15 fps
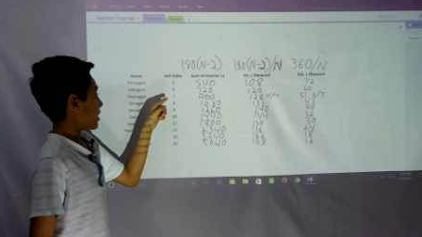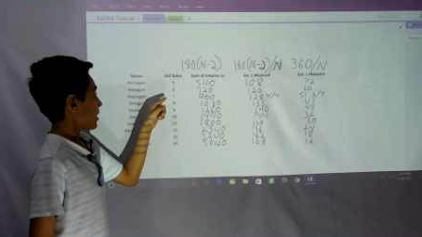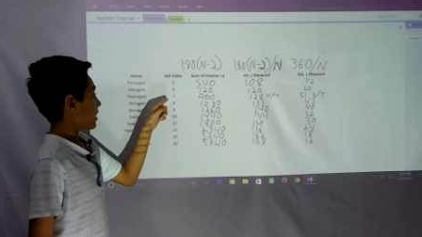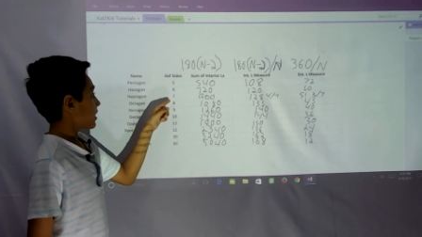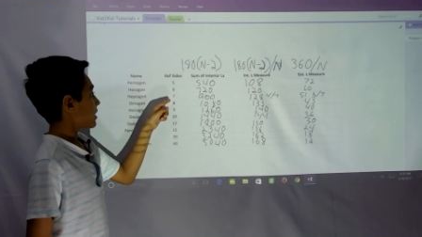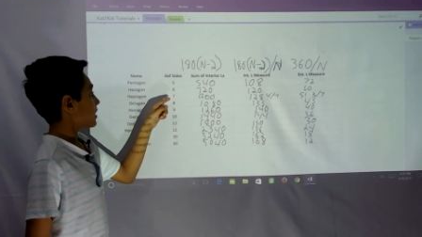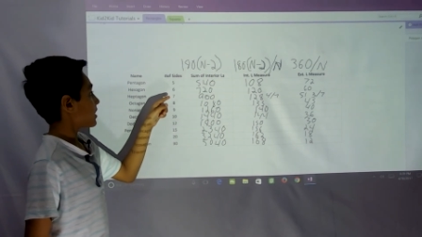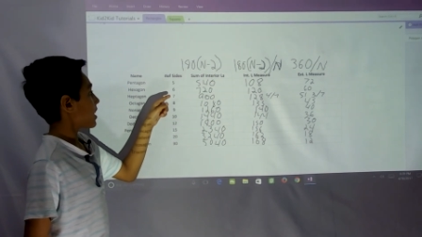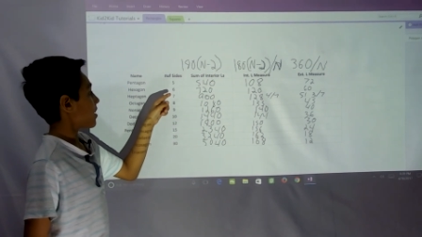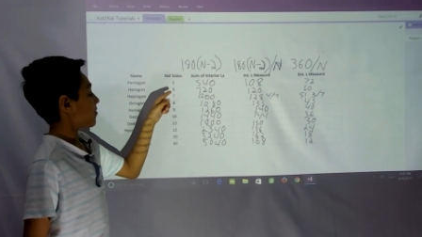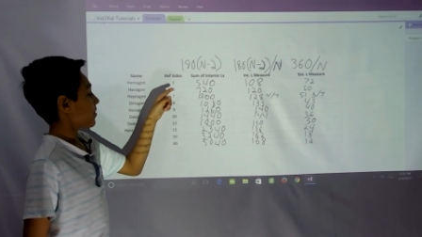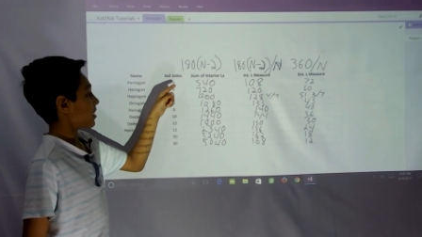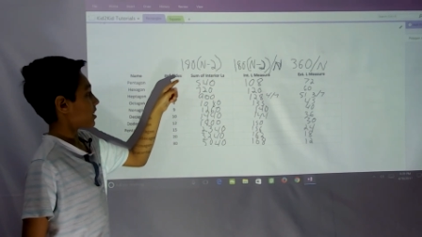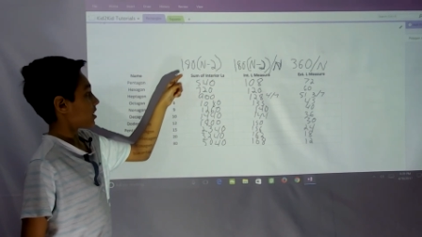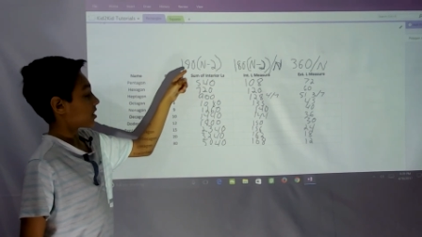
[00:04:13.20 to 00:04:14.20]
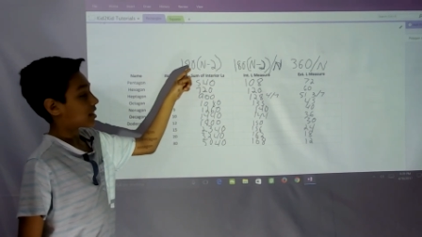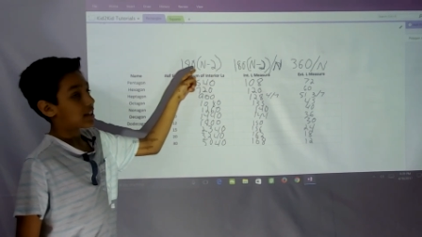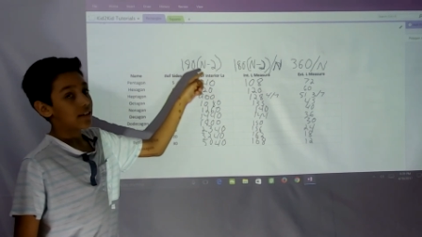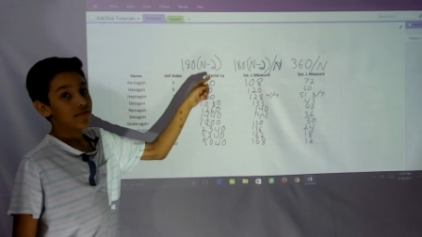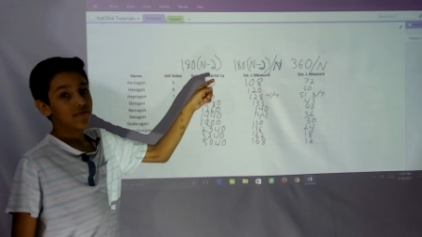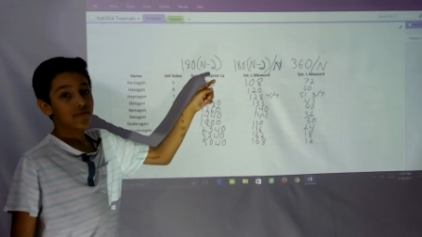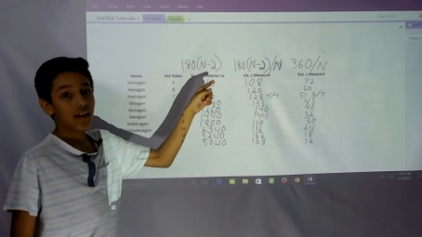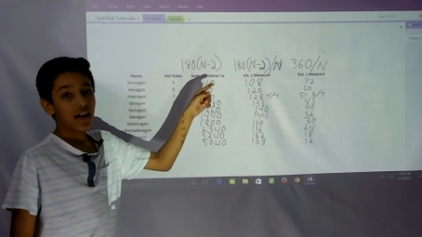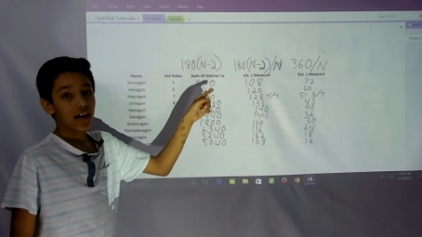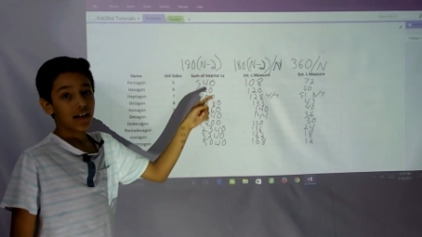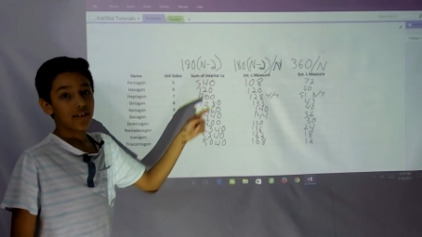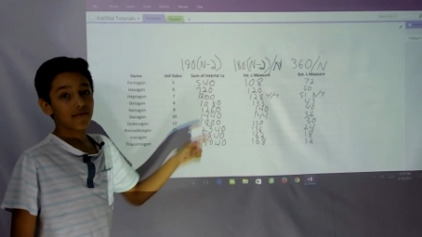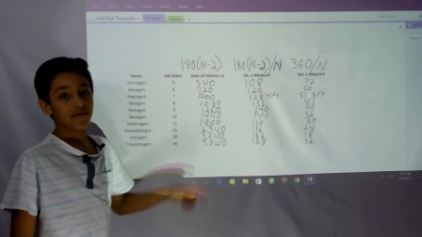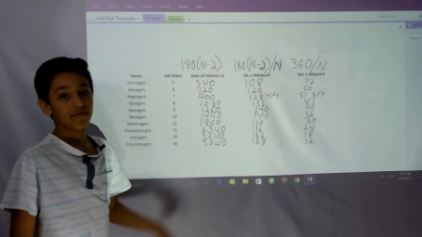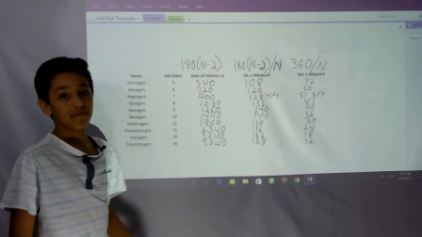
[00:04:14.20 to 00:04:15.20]
7, you get 5.
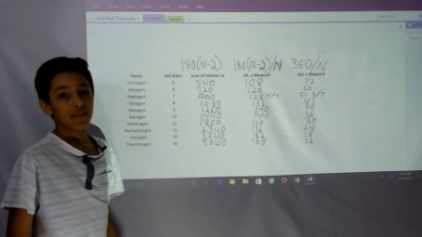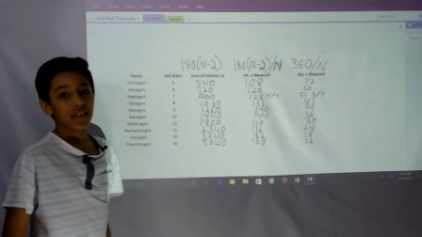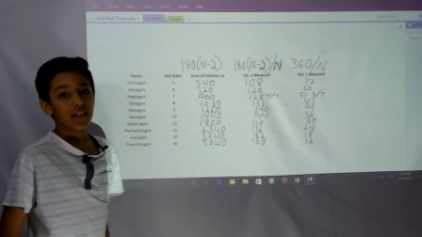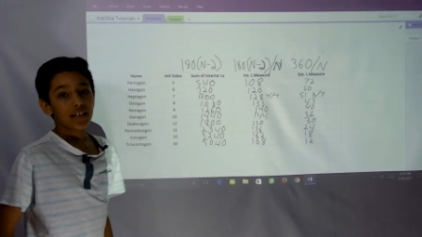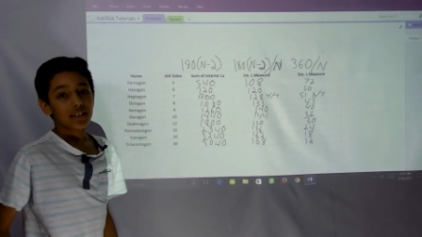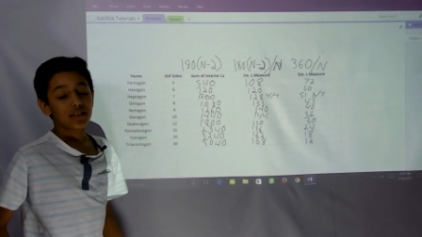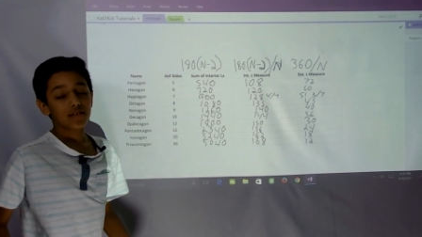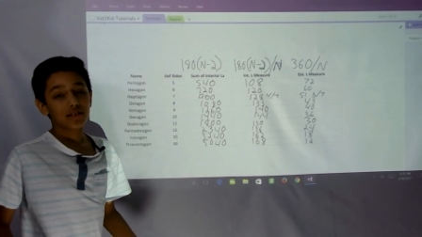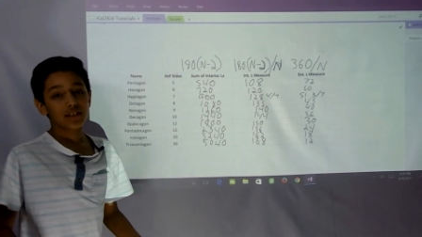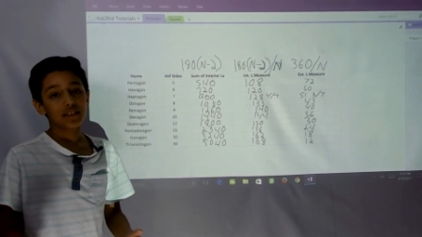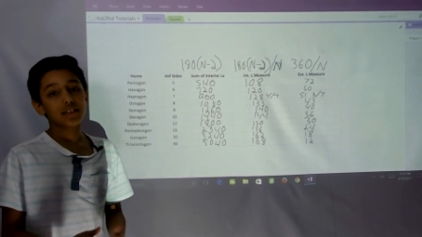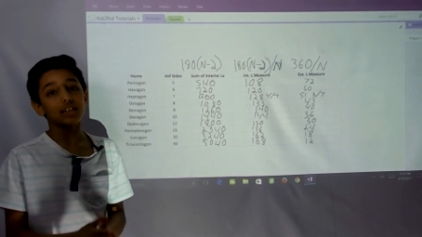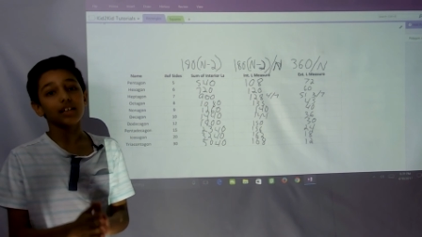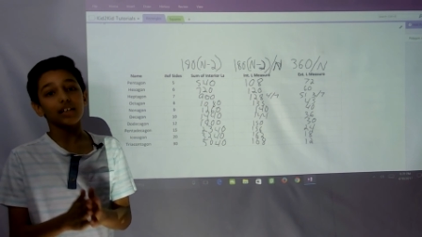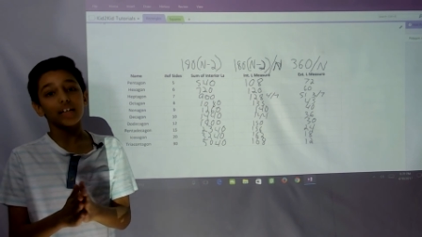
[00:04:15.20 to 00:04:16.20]
So it just it